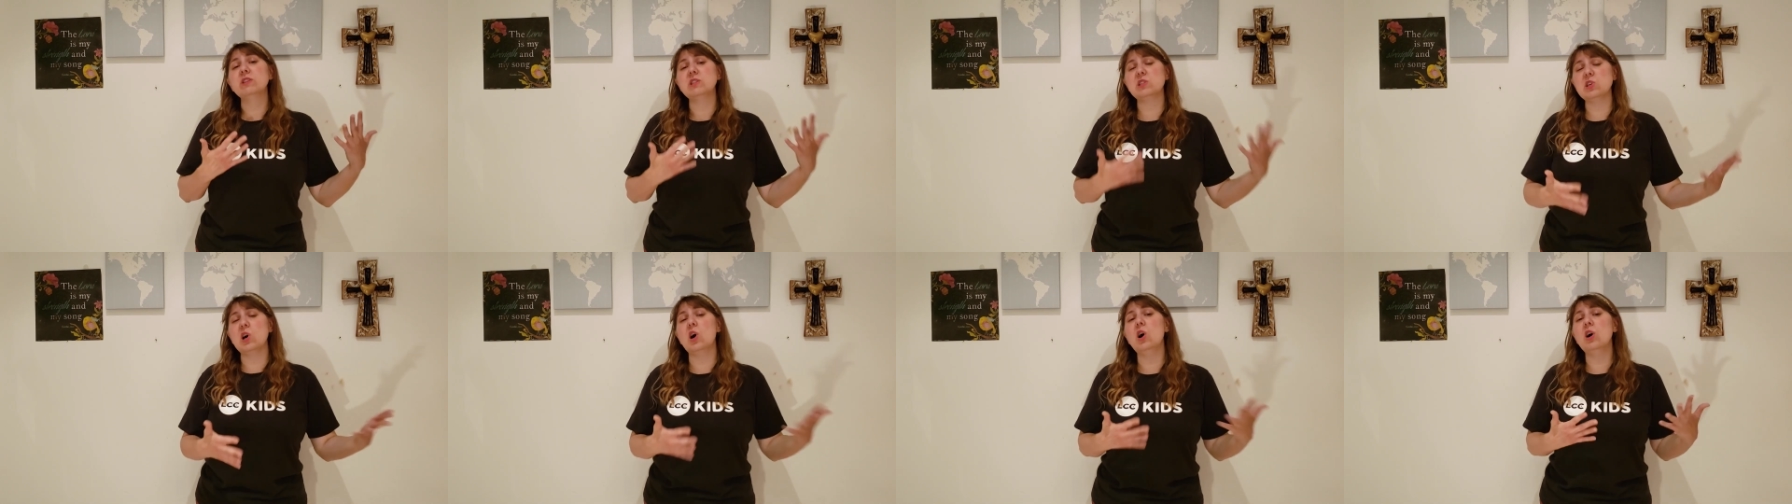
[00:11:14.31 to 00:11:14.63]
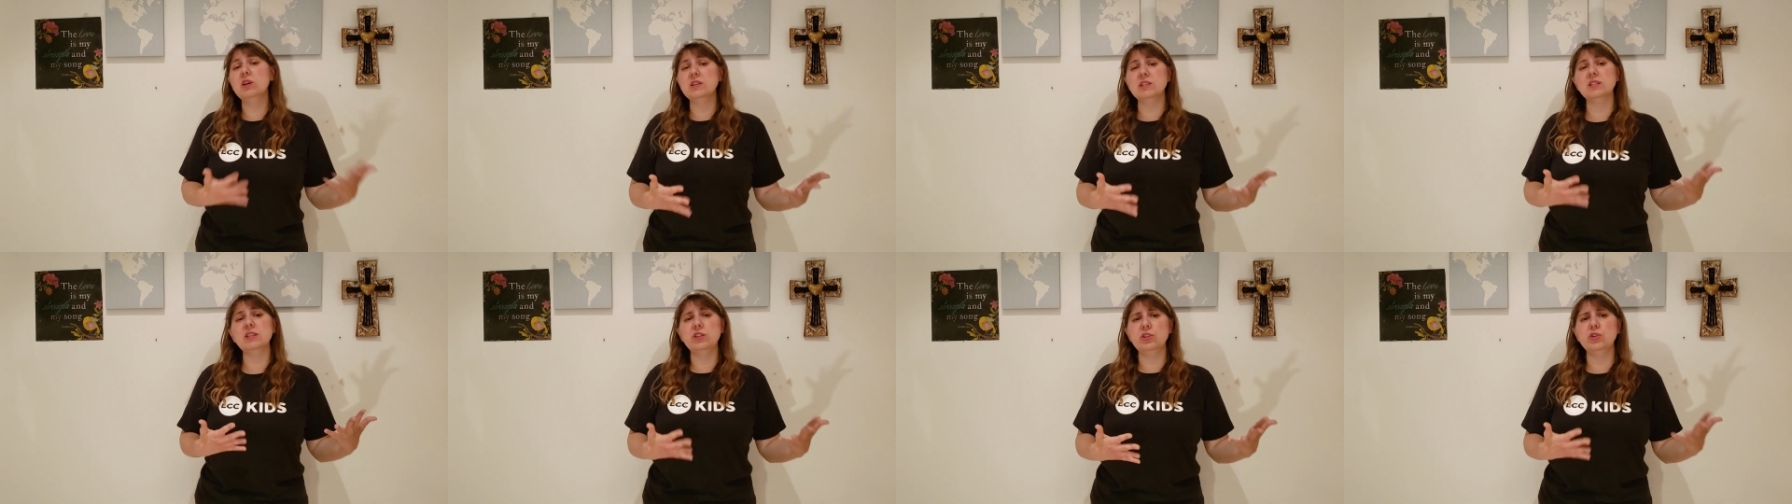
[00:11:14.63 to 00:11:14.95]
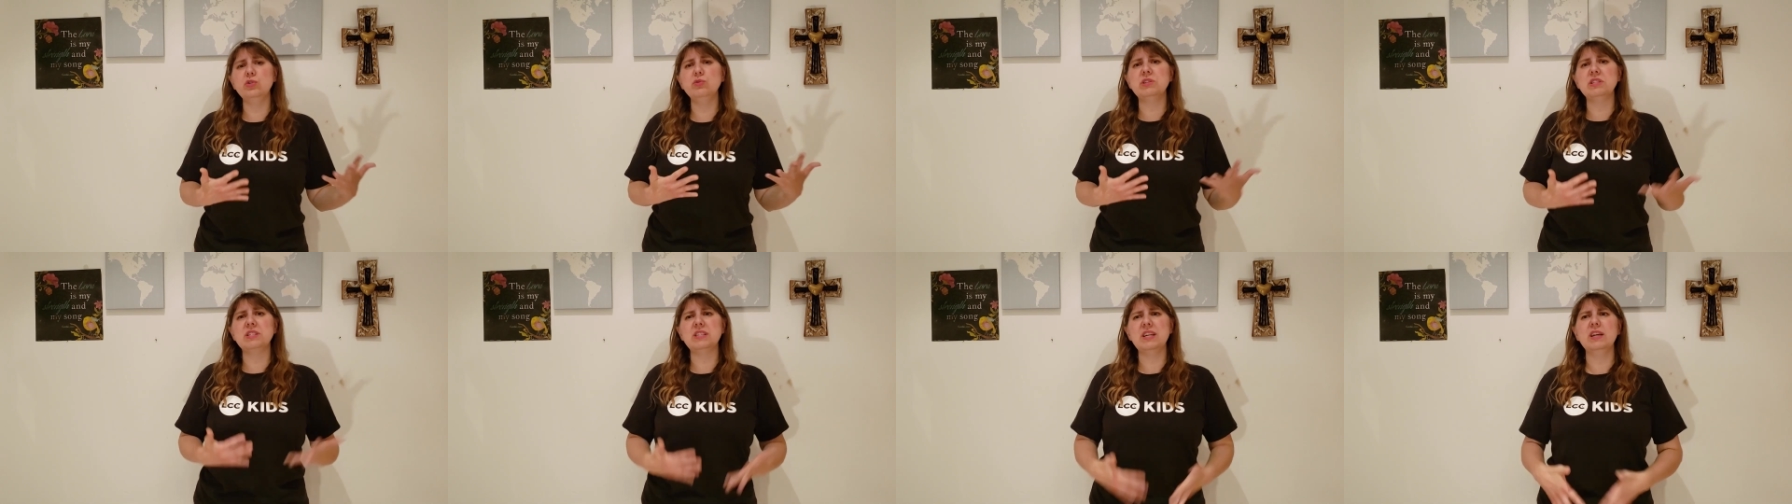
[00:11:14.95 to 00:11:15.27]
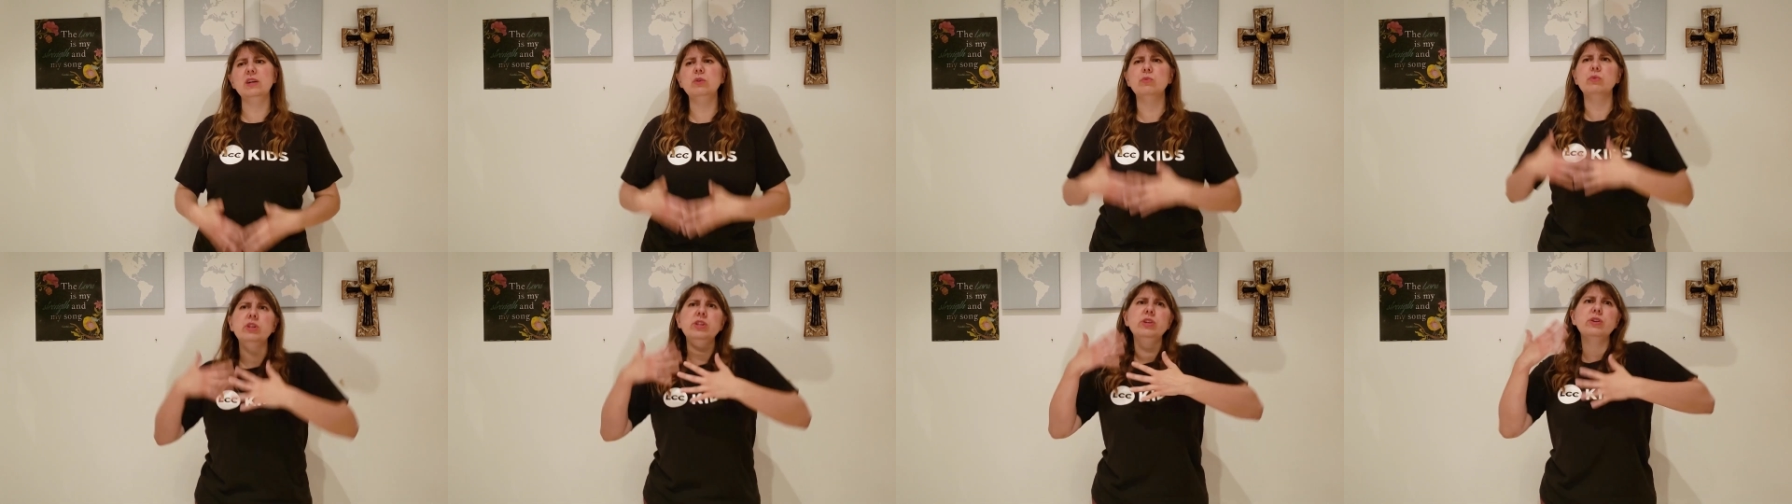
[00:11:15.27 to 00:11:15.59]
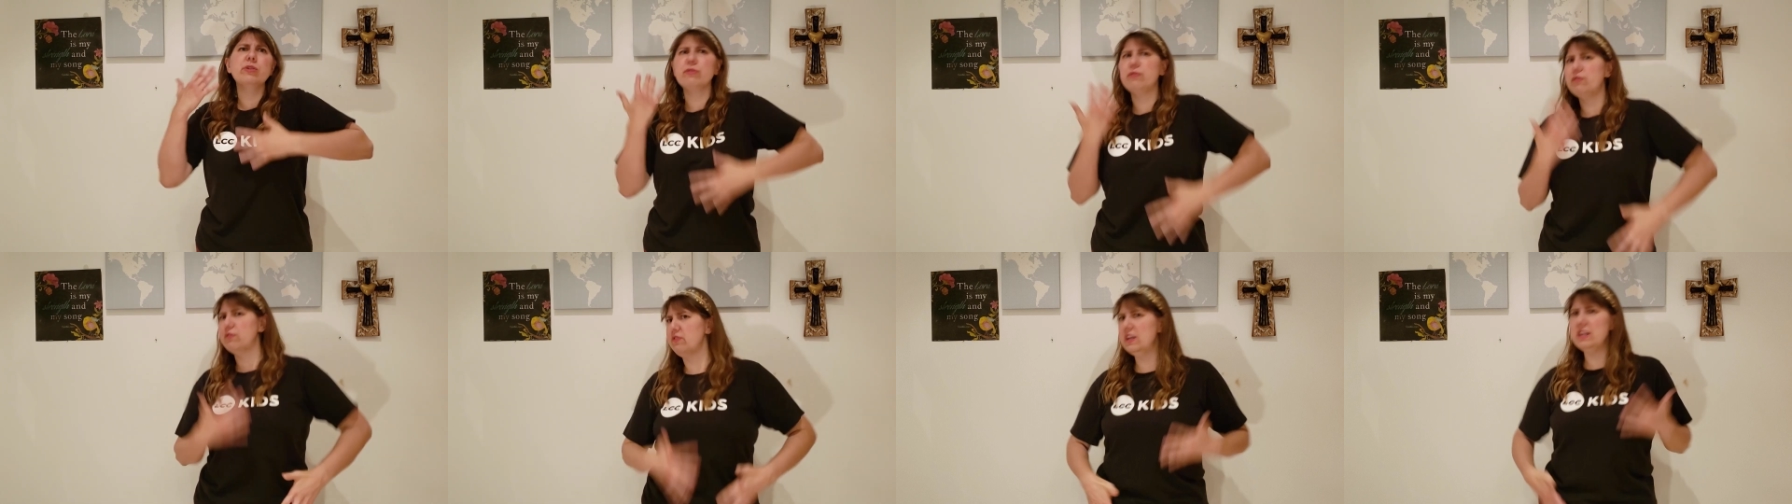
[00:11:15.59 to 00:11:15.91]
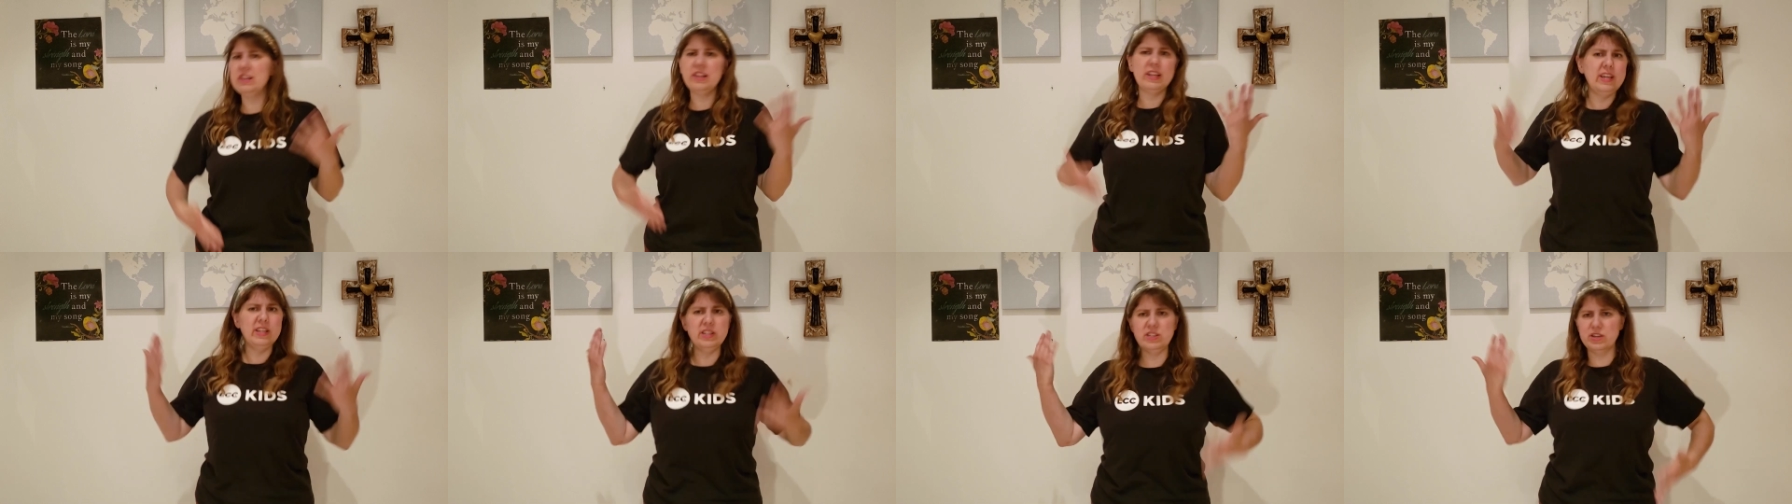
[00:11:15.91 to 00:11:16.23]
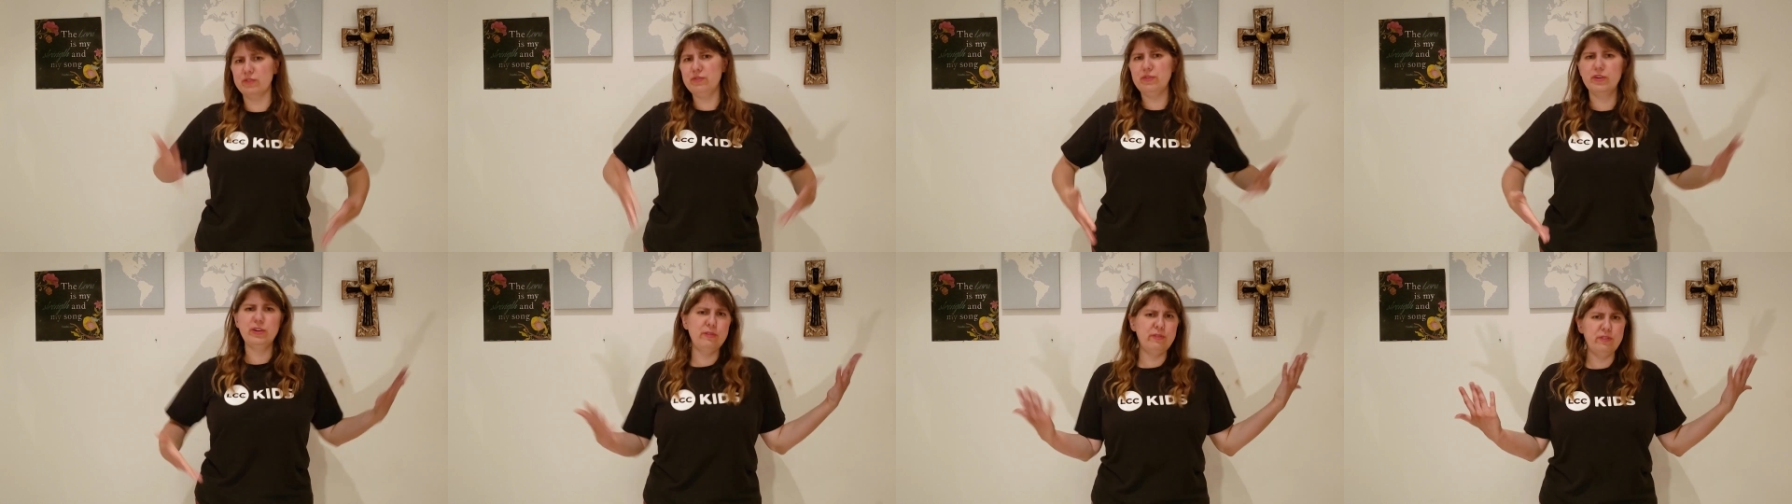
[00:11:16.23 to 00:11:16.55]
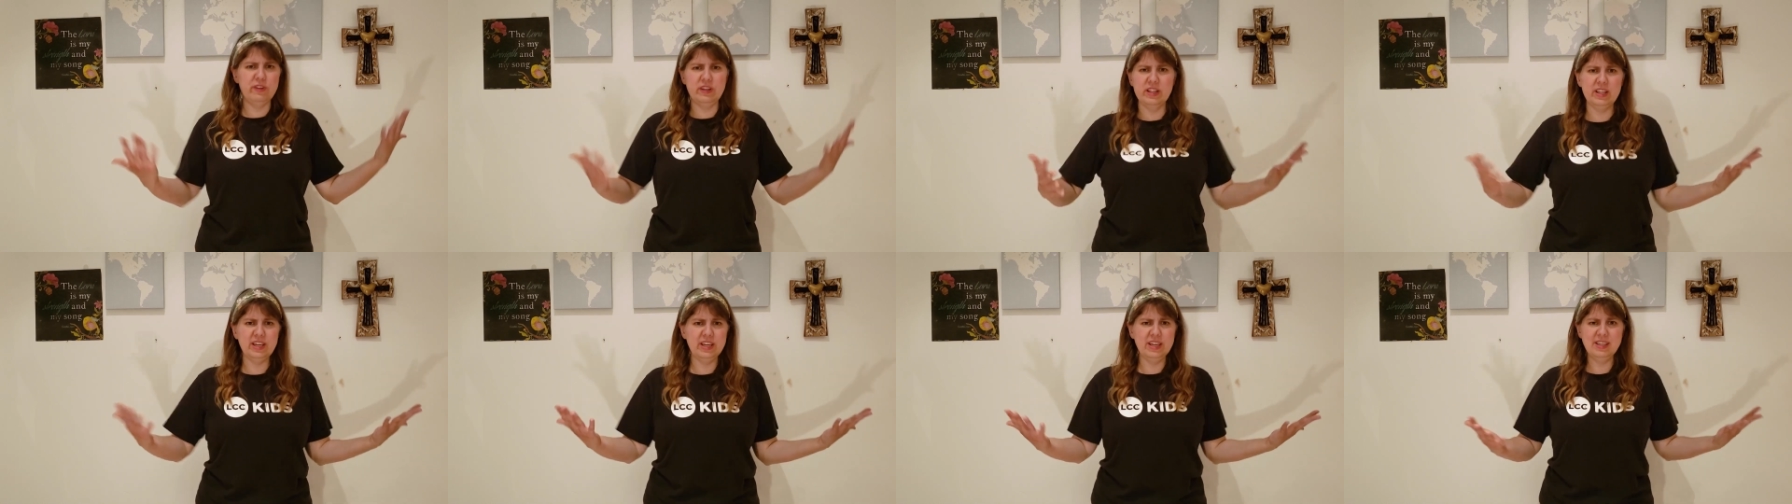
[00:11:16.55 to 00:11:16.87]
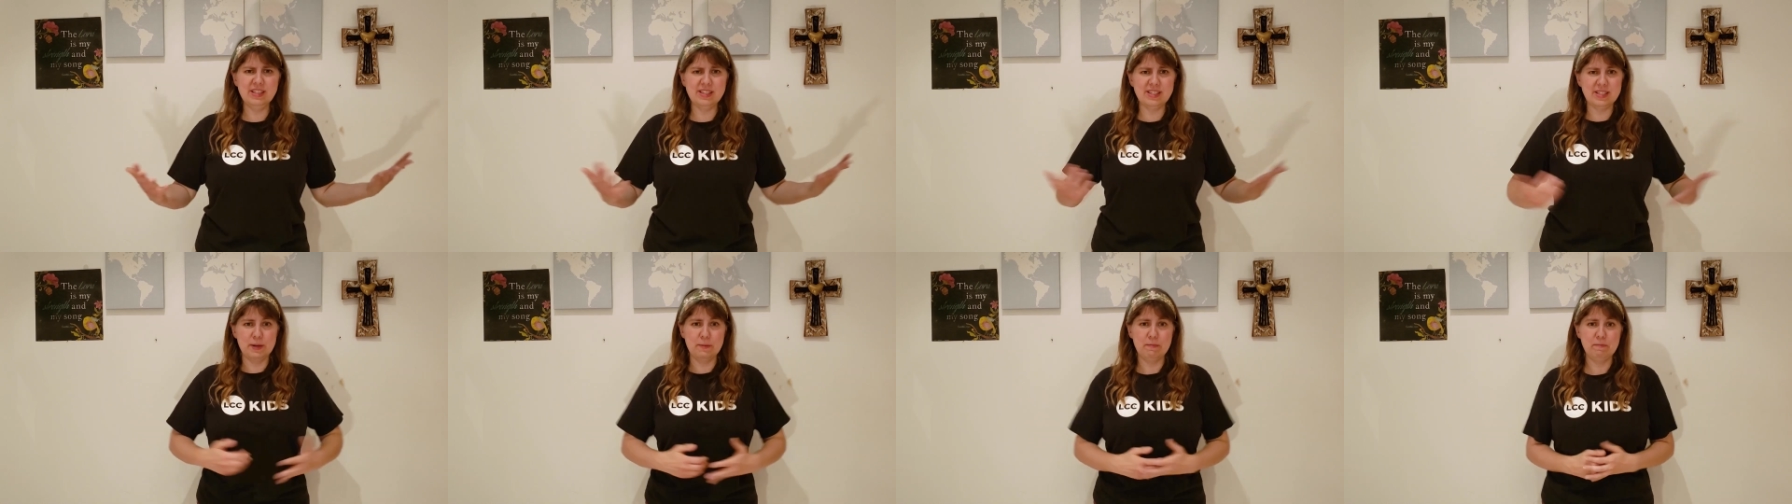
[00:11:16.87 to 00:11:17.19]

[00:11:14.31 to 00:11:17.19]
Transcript: songs that you sing when you're feeling different feelings?